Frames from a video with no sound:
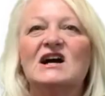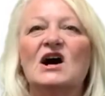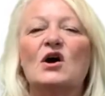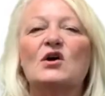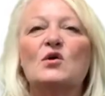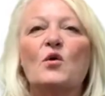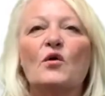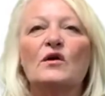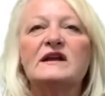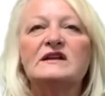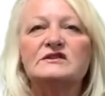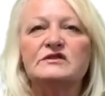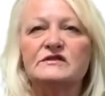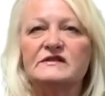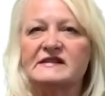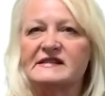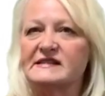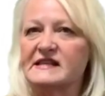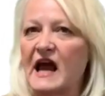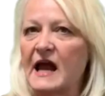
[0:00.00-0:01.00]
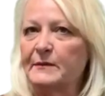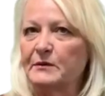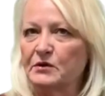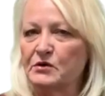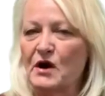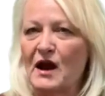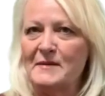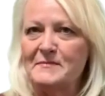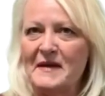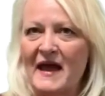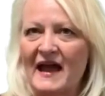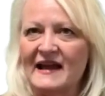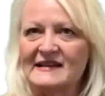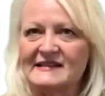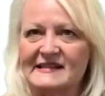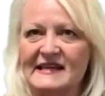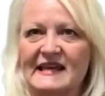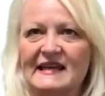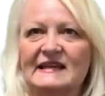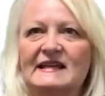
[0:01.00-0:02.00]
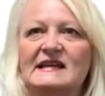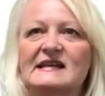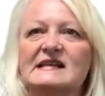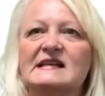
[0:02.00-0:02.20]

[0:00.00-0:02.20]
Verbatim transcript: According to the Cybercrime magazine,